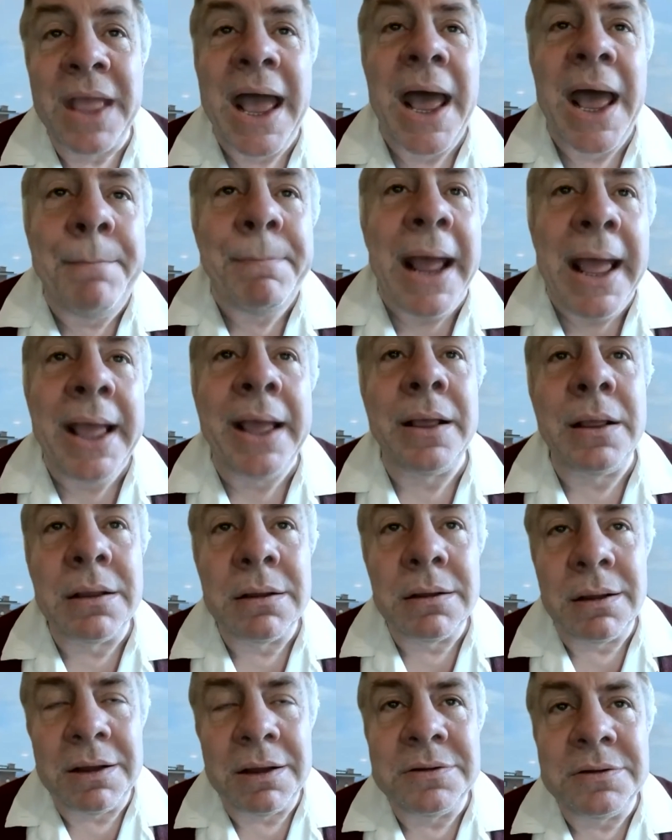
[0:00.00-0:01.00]
And bang,
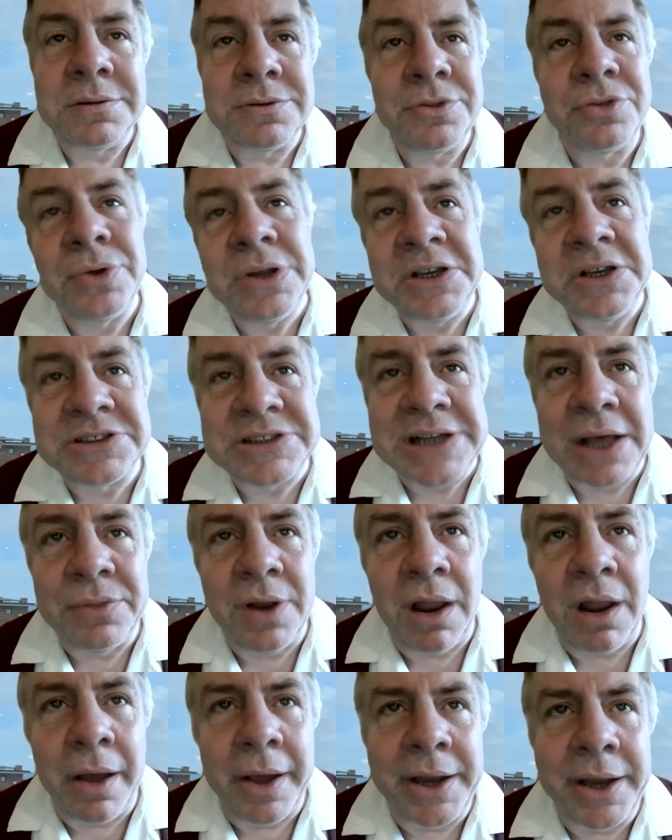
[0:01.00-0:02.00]
three years down
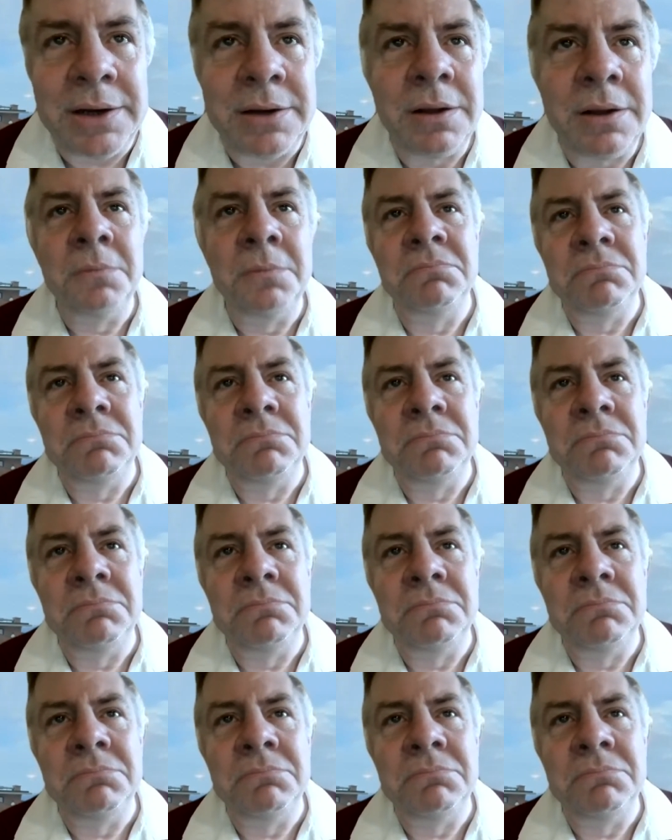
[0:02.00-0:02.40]
the line,